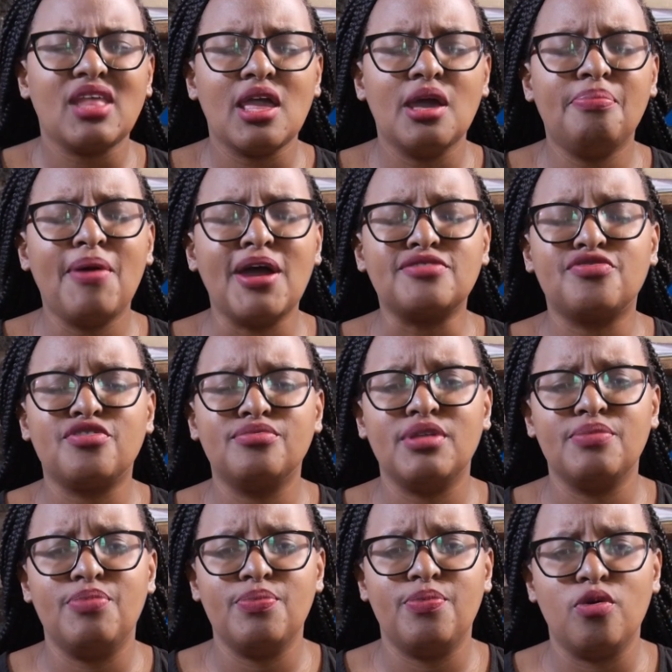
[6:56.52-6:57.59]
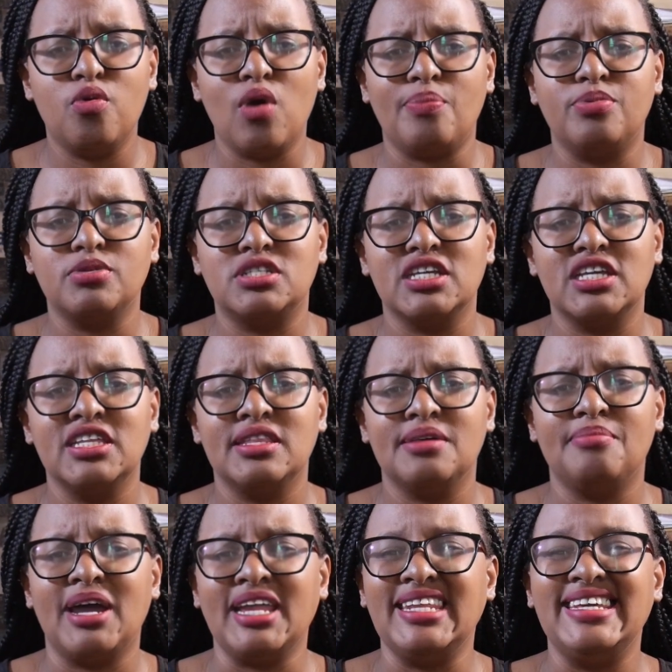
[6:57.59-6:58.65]
apart from the people who are putting in the
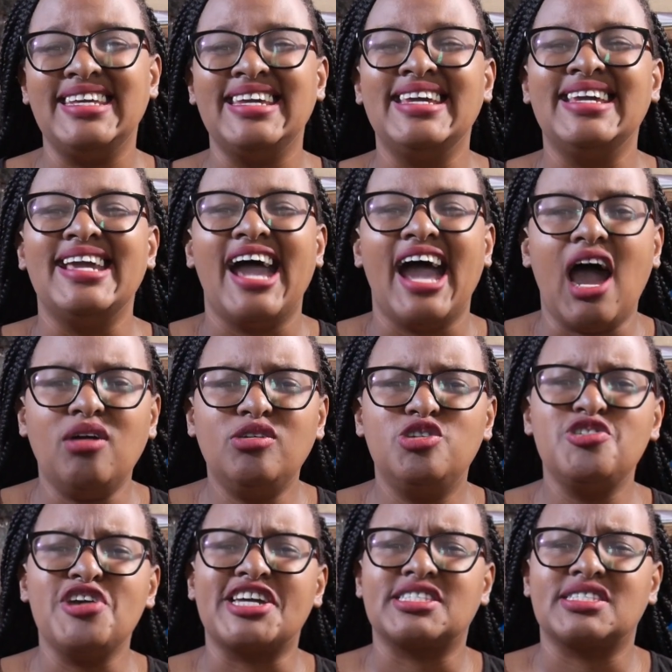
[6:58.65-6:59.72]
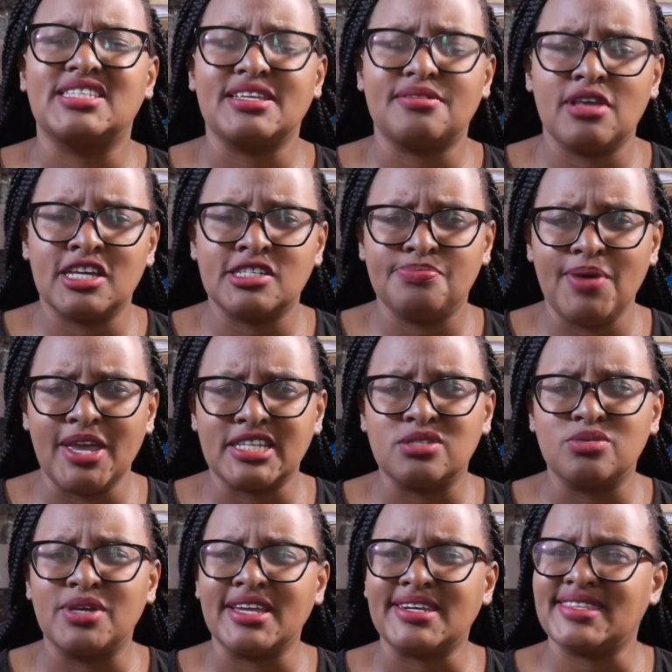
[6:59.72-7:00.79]
money, how do you expect to
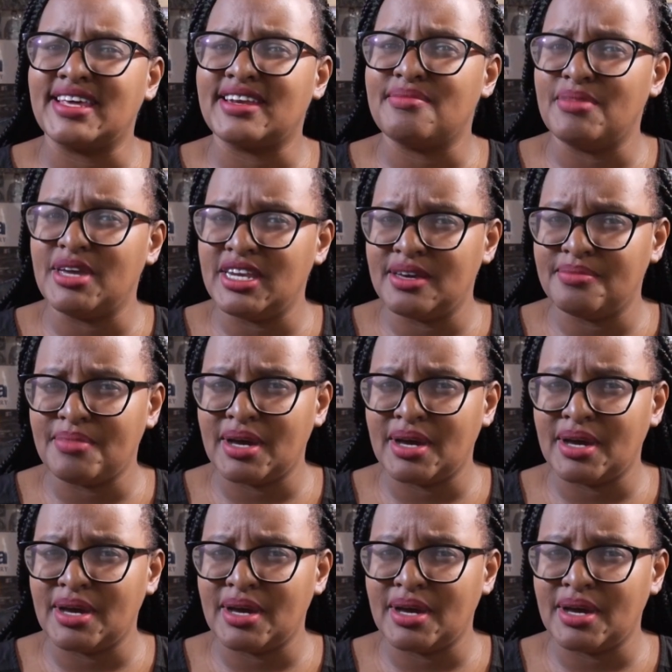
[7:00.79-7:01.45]
get the remaining